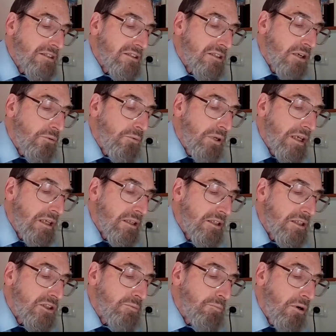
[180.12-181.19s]
sarik
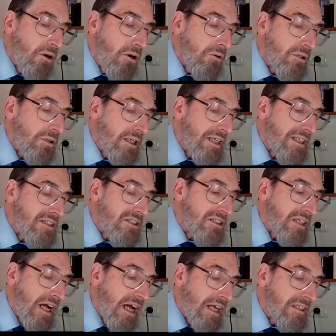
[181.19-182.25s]
lishpoch
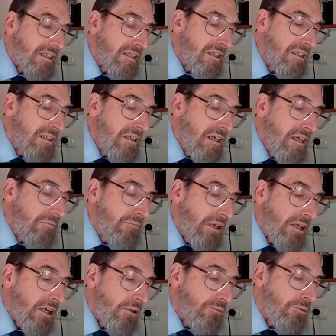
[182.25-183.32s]
kitzat
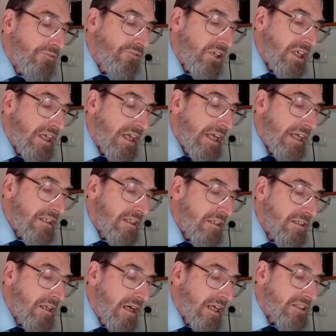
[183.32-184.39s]
meharivi'it
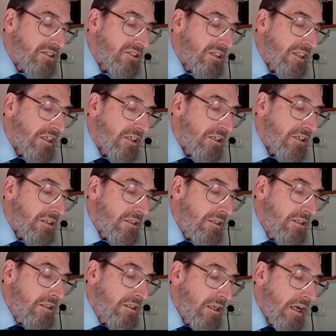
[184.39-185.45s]
lahasir
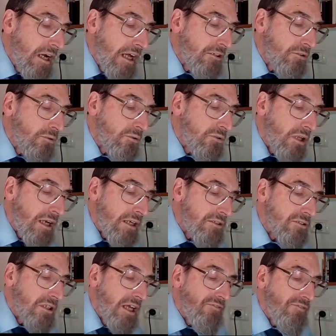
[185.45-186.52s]
haluklak.
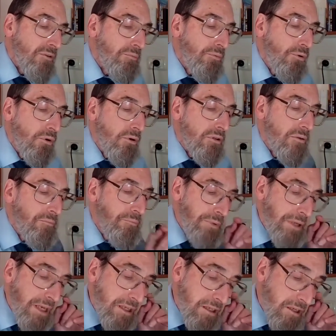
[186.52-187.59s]
So you have to pour a
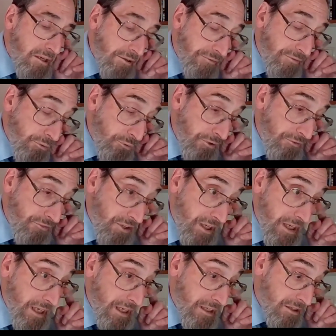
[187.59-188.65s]
bit of the
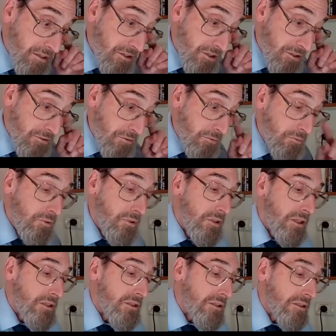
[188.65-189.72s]
rivi'it to
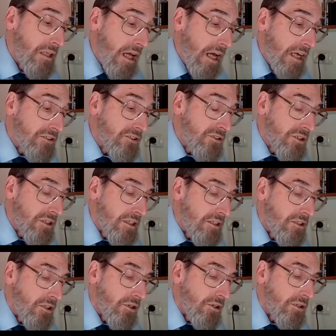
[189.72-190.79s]
dislodge the
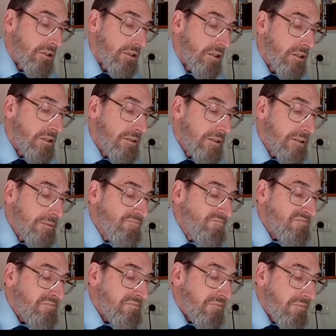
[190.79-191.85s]
dirt.
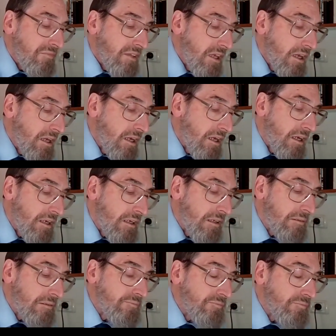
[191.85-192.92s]

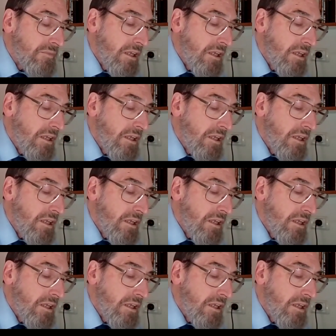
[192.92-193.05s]
Below